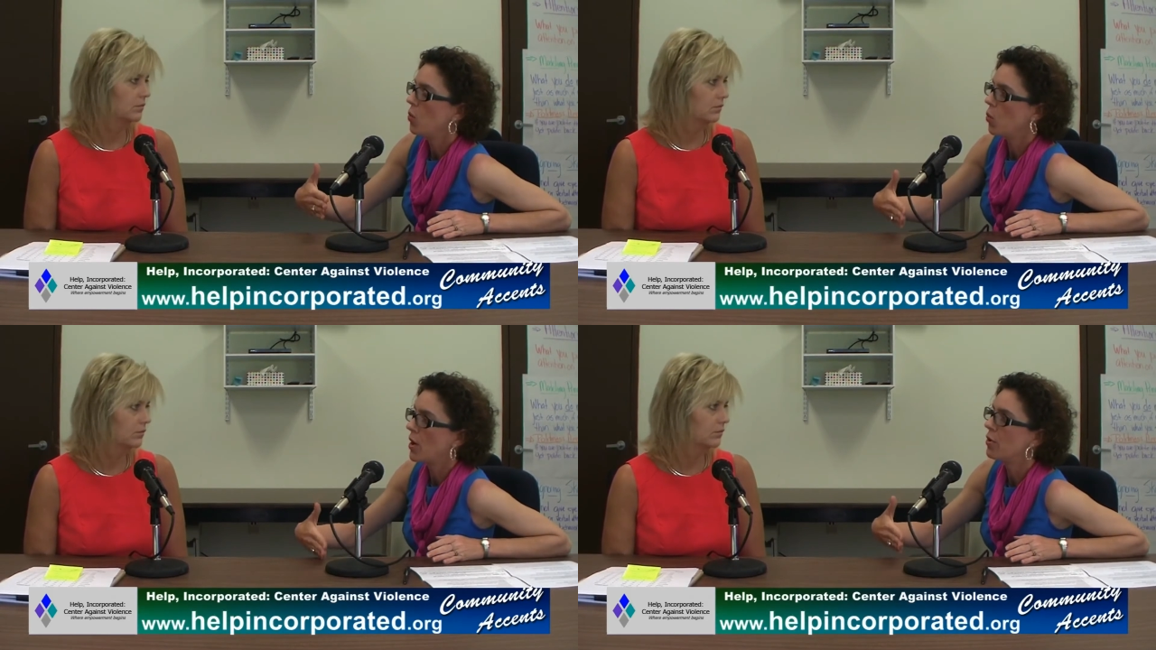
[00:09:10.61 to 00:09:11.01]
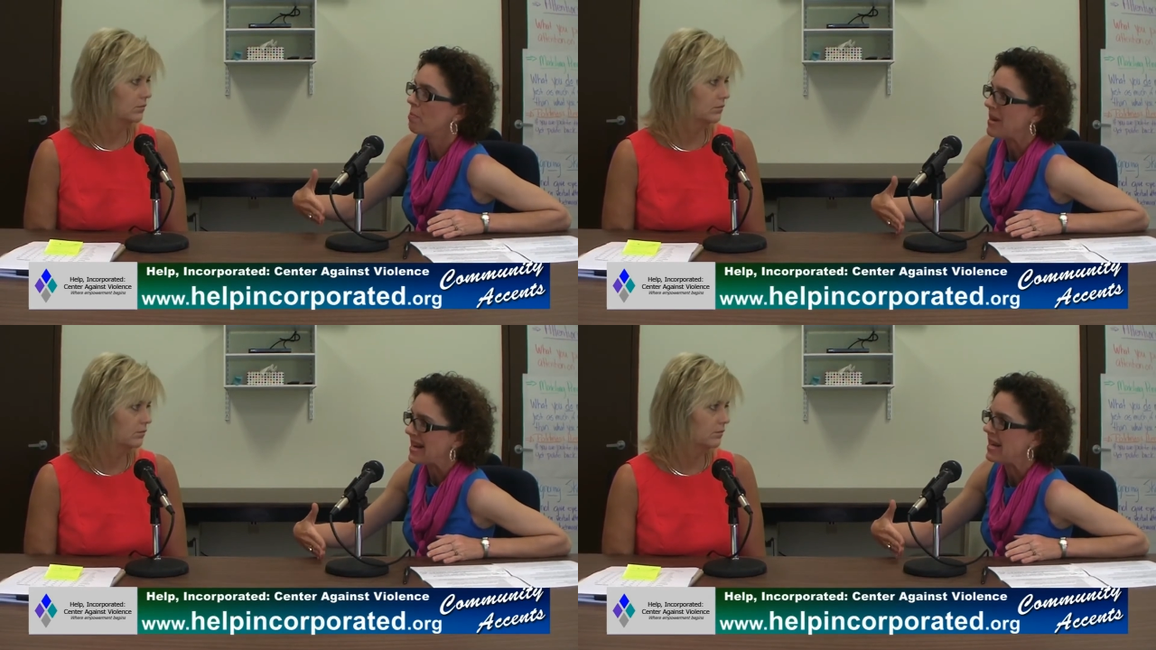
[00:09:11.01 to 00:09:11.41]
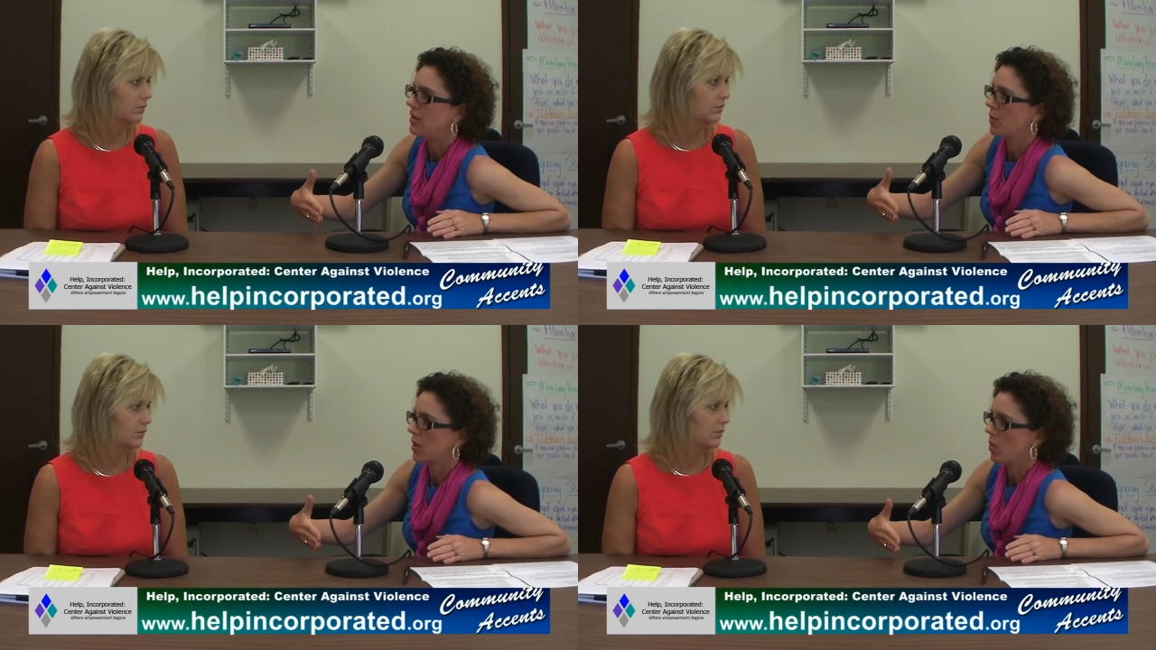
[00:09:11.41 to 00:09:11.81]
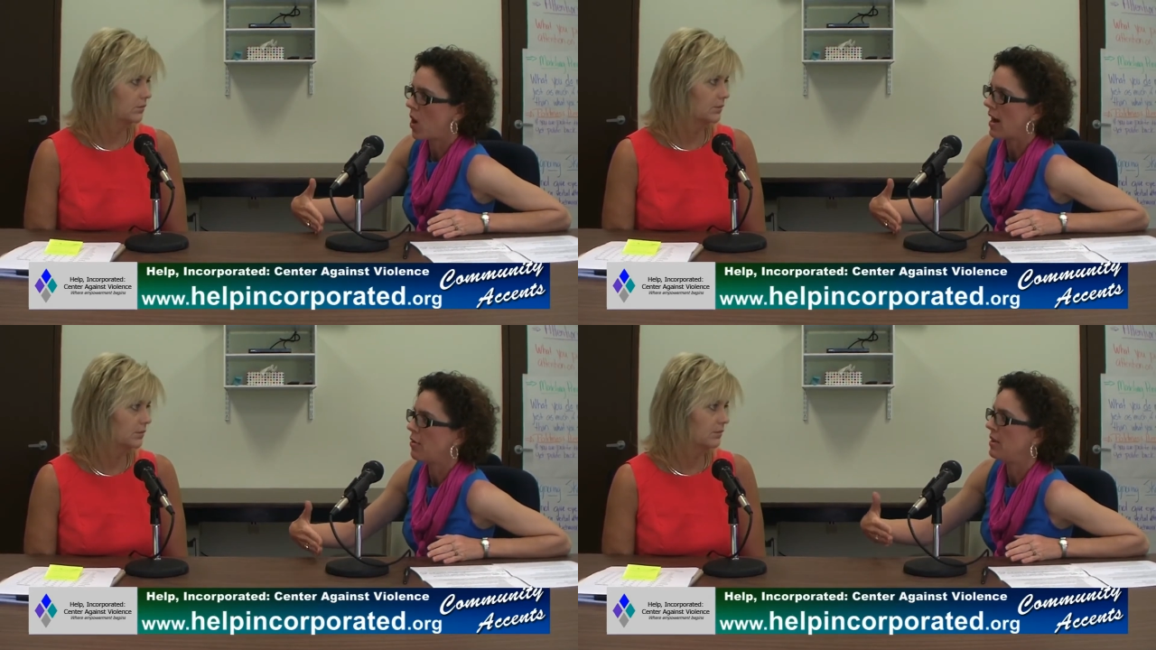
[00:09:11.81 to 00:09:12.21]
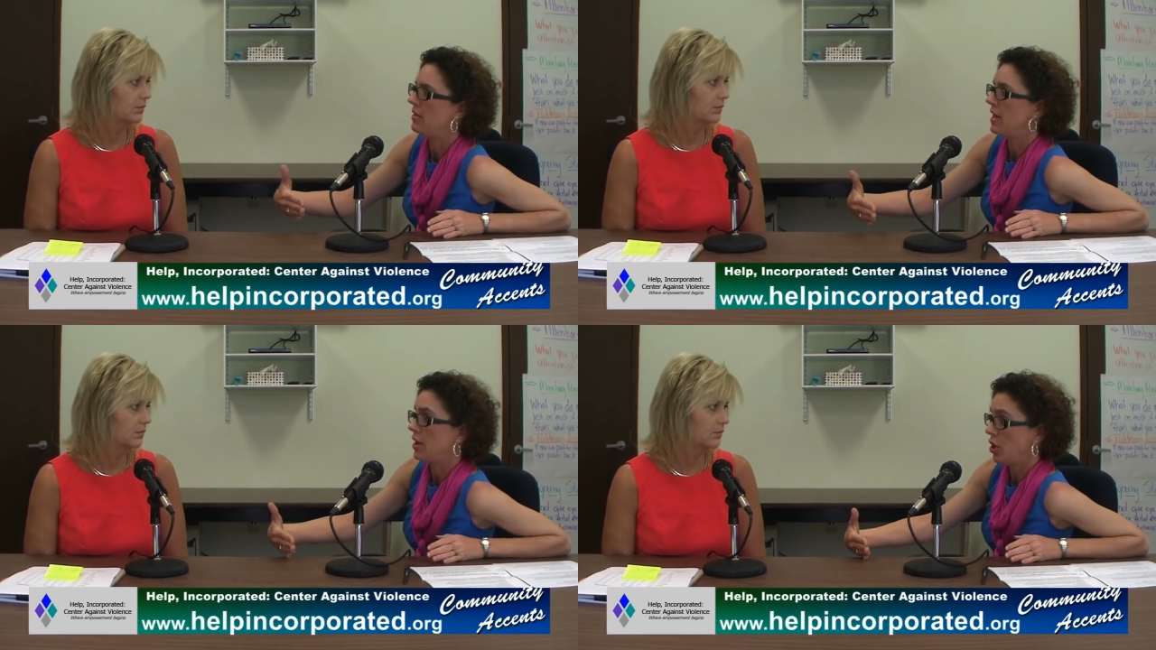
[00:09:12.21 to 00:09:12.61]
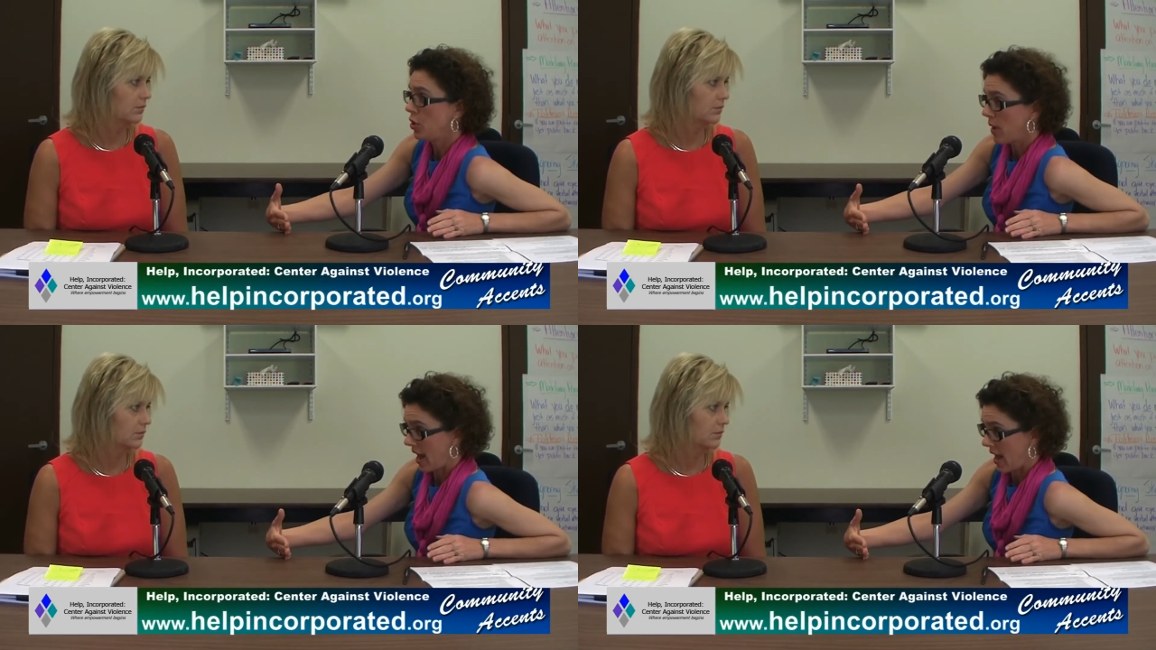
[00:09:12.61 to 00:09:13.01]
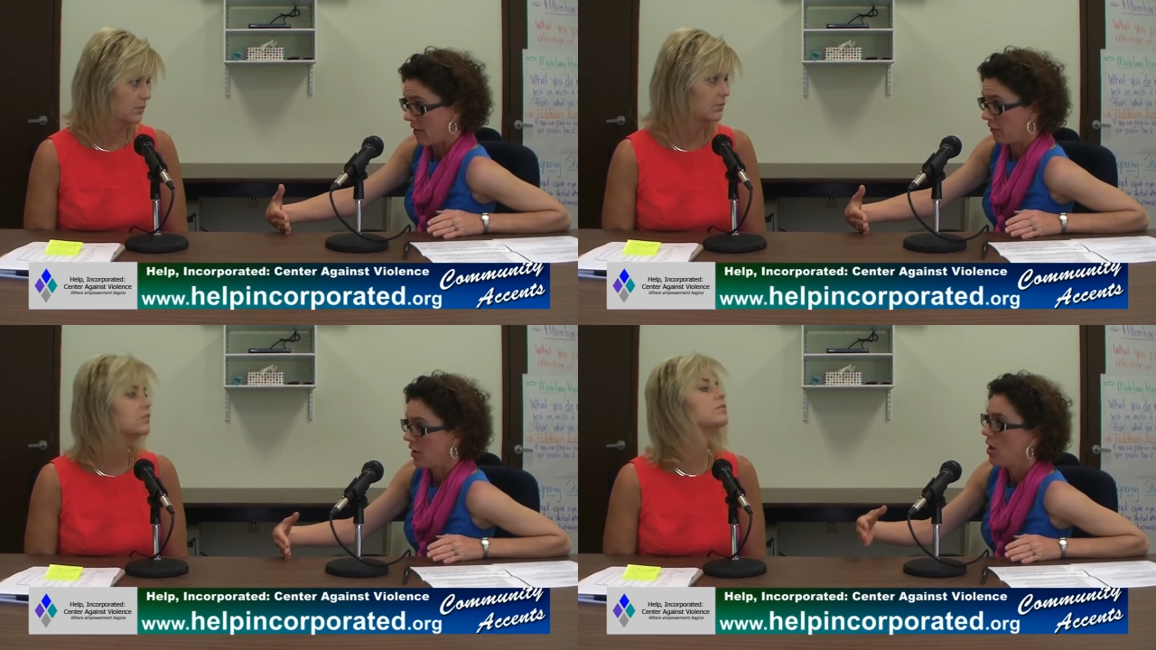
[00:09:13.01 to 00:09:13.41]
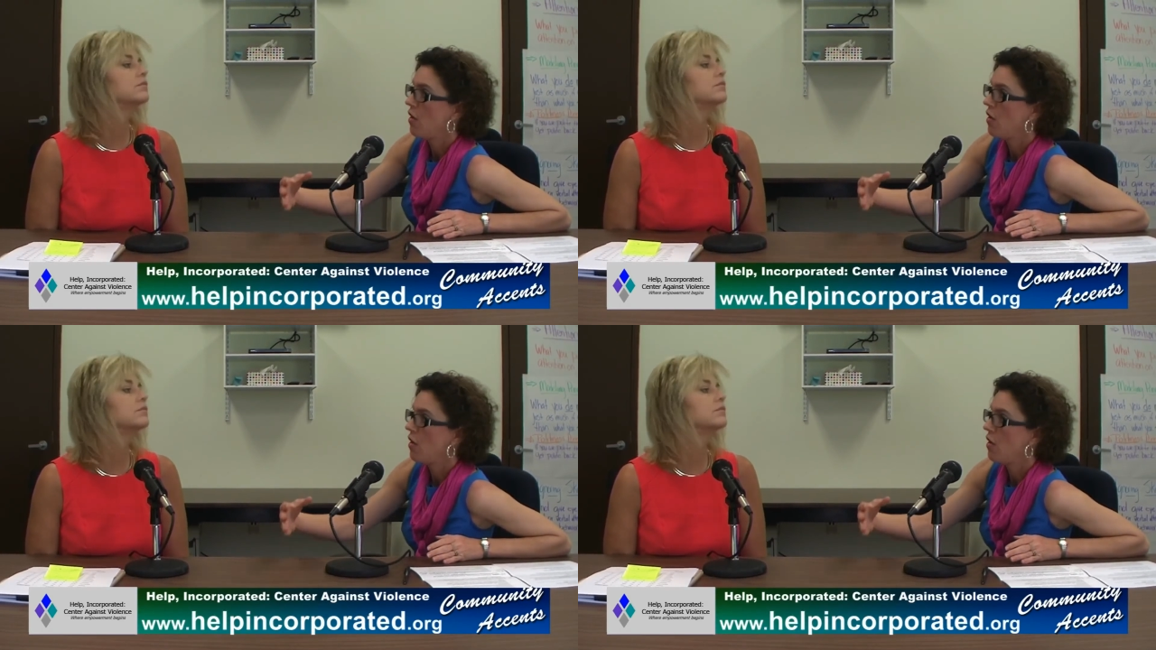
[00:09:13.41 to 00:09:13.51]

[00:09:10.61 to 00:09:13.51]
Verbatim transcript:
Speaker 1: we're meeting the requirement that you have